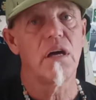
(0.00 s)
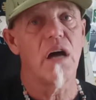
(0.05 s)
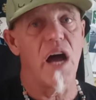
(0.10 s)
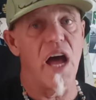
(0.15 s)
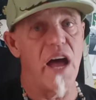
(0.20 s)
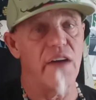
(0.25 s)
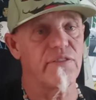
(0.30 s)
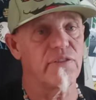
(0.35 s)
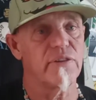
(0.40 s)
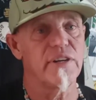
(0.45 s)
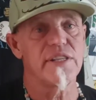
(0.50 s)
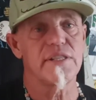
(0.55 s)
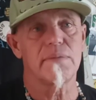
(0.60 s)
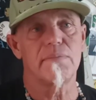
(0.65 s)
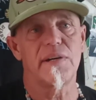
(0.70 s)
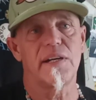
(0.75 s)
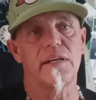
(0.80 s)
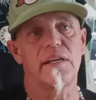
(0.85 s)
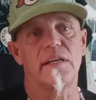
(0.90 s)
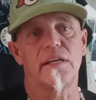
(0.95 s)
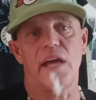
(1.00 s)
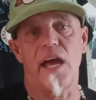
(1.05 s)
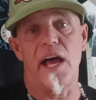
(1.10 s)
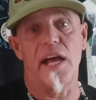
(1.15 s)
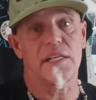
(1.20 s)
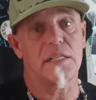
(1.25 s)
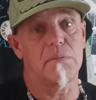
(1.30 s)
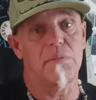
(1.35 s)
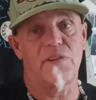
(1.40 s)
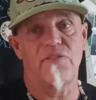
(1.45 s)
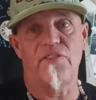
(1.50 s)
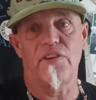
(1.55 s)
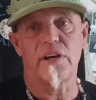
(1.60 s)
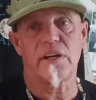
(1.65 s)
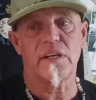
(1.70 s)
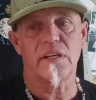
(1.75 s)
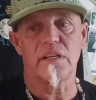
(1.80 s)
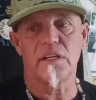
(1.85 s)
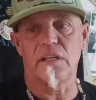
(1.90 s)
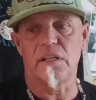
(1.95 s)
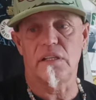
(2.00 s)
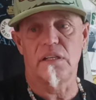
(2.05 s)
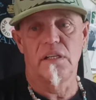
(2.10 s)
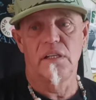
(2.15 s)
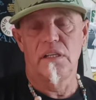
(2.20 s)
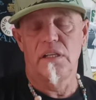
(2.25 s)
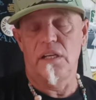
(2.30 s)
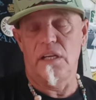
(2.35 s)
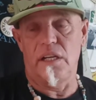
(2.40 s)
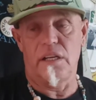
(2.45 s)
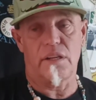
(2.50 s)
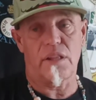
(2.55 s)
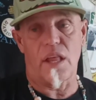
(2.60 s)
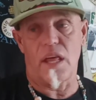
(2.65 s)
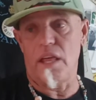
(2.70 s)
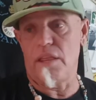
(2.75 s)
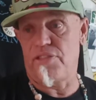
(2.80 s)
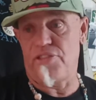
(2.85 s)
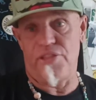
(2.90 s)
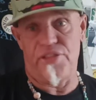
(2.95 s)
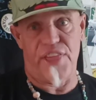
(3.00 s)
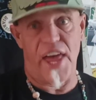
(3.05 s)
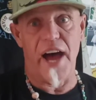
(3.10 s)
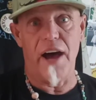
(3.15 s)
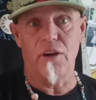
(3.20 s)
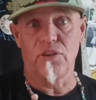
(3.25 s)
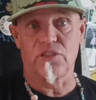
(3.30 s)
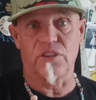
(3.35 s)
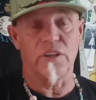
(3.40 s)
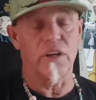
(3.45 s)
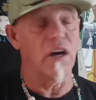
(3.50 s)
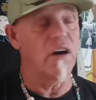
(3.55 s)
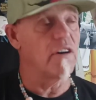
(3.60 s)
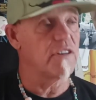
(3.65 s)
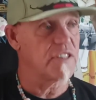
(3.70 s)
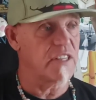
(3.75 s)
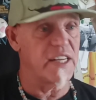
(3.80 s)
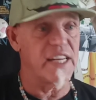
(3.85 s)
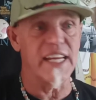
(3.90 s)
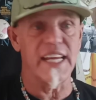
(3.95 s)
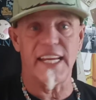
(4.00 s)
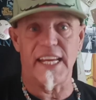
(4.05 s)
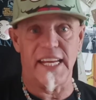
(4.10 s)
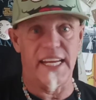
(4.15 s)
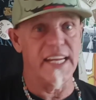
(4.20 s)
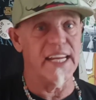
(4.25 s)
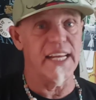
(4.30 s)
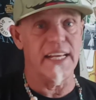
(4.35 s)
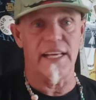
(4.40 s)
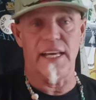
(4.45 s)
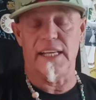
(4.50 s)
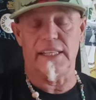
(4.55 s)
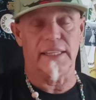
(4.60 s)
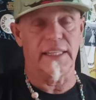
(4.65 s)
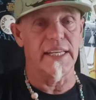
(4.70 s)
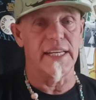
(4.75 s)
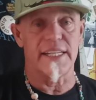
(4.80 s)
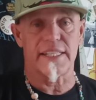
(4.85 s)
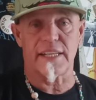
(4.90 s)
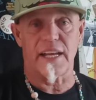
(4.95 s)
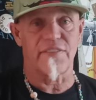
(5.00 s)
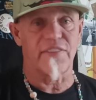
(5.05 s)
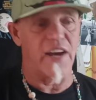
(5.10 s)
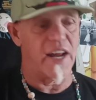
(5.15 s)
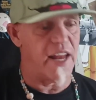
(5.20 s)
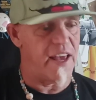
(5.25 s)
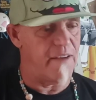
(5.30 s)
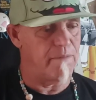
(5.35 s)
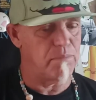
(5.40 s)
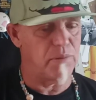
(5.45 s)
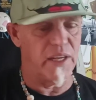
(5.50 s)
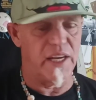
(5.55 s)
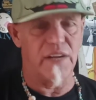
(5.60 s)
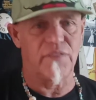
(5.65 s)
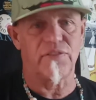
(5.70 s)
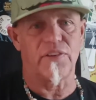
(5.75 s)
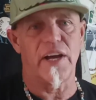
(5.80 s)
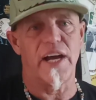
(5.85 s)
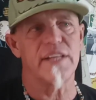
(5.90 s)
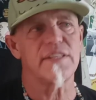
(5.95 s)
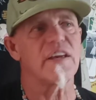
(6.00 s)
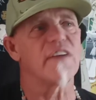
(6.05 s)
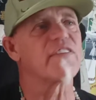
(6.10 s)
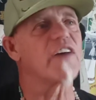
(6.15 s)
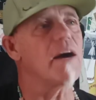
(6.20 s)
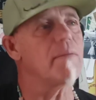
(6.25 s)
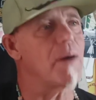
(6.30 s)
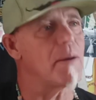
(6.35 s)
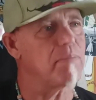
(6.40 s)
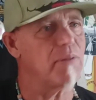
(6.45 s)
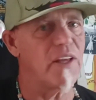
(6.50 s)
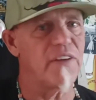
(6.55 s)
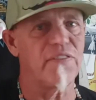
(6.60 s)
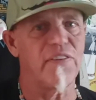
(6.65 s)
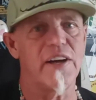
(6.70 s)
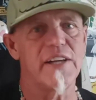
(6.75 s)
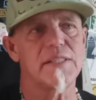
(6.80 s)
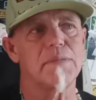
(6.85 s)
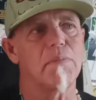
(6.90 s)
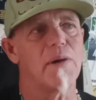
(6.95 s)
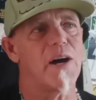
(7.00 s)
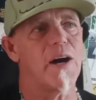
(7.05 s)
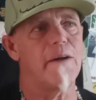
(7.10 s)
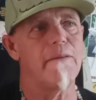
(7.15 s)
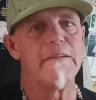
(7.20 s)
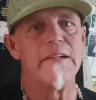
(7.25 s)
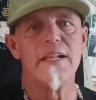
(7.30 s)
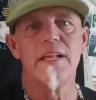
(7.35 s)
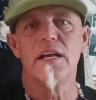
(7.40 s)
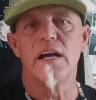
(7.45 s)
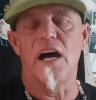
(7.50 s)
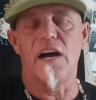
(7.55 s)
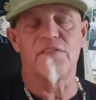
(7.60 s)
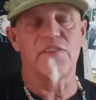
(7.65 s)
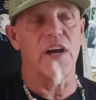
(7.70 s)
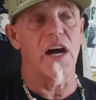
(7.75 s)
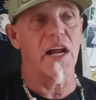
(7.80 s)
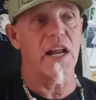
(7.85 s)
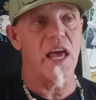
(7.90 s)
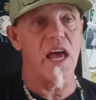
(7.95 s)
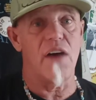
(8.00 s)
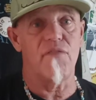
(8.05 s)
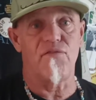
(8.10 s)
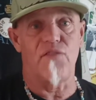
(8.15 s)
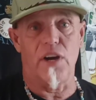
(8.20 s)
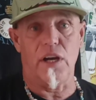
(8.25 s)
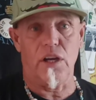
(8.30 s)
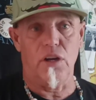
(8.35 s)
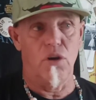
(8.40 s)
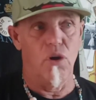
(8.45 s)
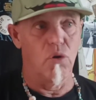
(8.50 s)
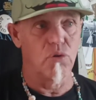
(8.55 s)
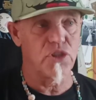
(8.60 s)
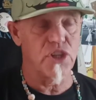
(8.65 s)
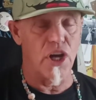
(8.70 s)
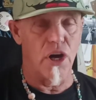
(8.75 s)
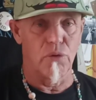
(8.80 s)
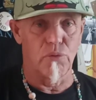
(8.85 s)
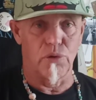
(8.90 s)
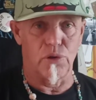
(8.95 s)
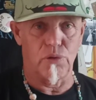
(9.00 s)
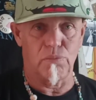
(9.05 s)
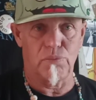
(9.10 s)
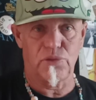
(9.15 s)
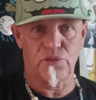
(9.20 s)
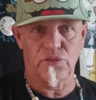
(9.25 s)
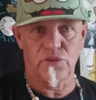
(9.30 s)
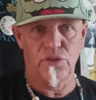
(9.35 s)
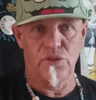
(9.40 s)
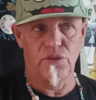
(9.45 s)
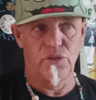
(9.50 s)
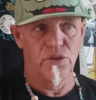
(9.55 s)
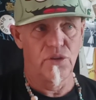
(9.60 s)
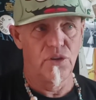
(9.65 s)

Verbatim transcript: I have to raise the money. It has to be fucking none And a thousand dollars at least I've got to have plane flights. I've got my plane flights bought. I've got to have fucking hotel rooms.